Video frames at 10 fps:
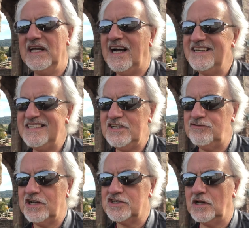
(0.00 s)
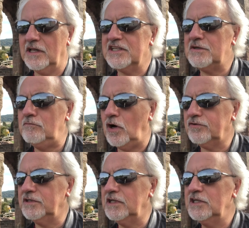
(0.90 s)
I say traditional, it's a
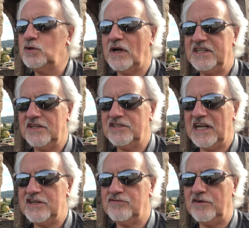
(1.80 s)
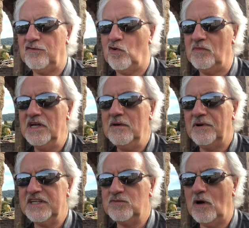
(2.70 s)
modern 20th century form,
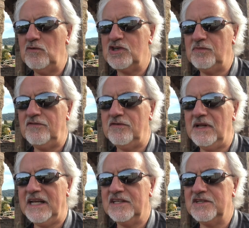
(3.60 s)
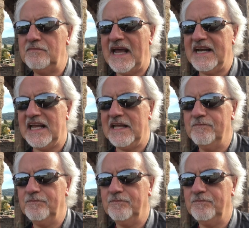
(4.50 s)
but it's one which would be familiar to many.